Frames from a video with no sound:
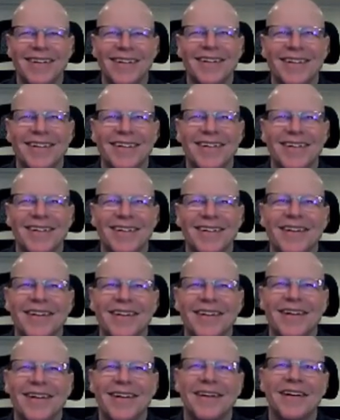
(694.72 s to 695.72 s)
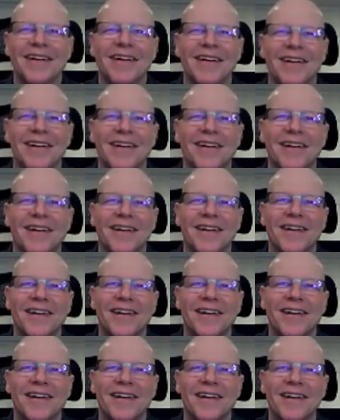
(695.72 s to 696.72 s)

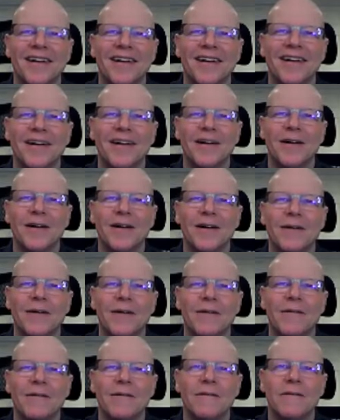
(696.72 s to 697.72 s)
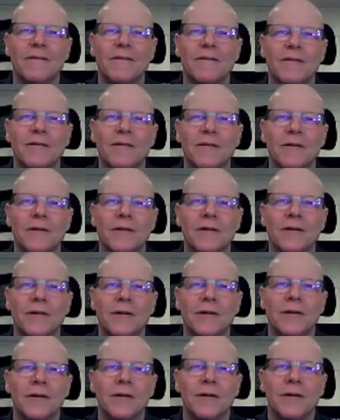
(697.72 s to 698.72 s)

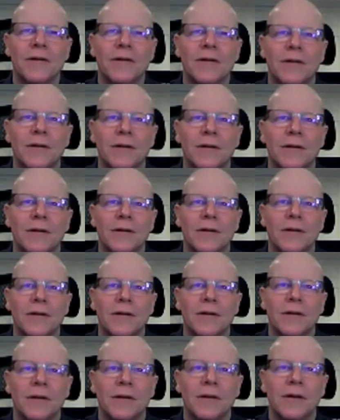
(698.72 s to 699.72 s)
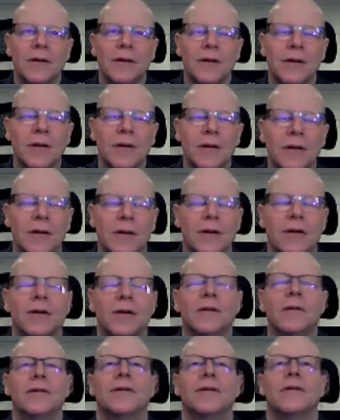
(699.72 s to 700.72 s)

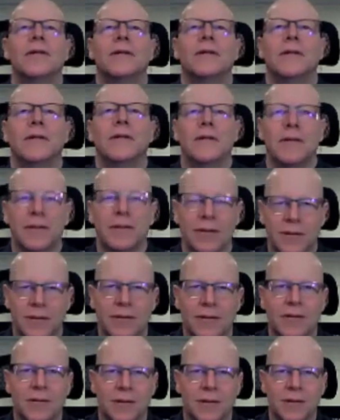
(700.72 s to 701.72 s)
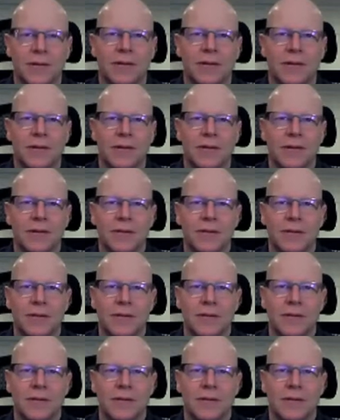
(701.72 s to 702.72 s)
The person shown says nothing.